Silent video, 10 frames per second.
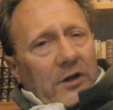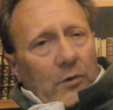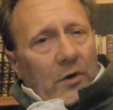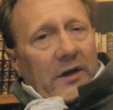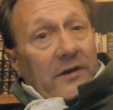
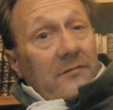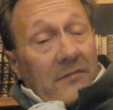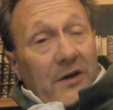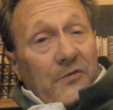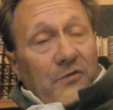grade,
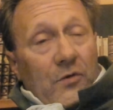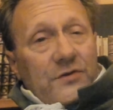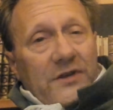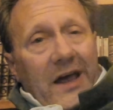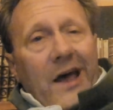my
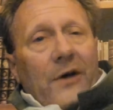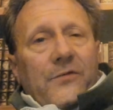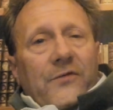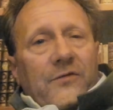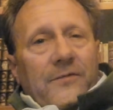first F.